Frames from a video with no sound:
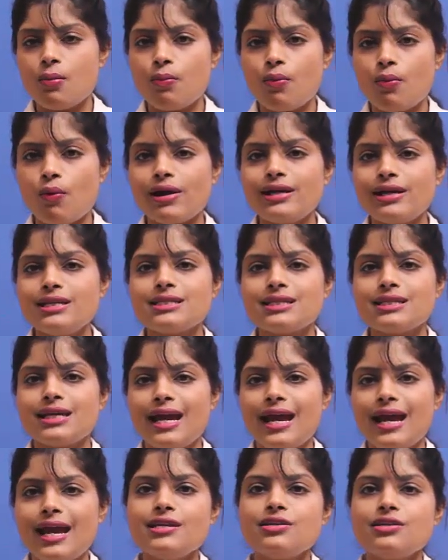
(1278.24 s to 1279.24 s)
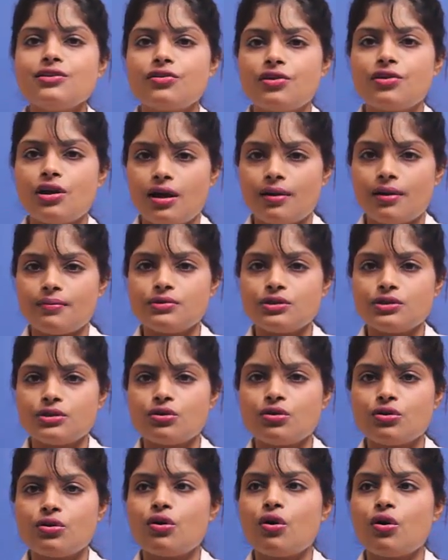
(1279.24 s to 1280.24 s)
point eight
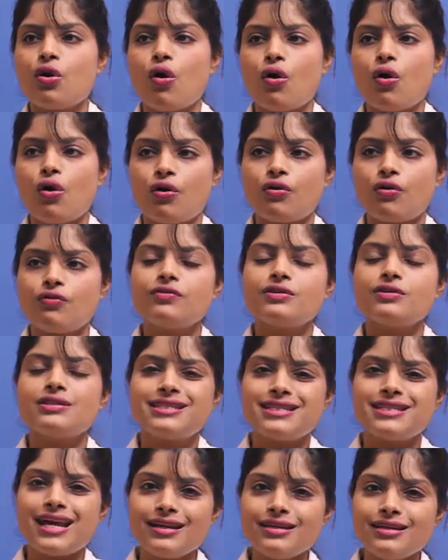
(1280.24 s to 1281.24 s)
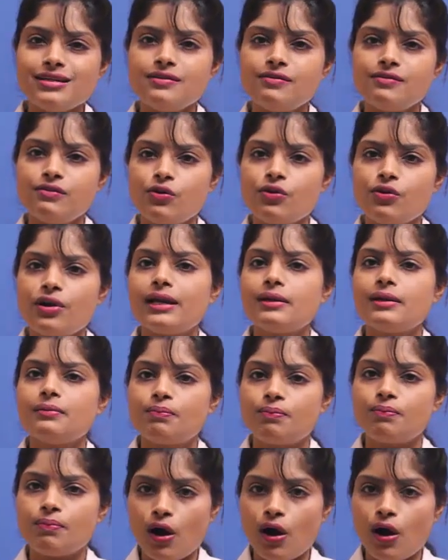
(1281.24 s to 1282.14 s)
grams of stannous fluoride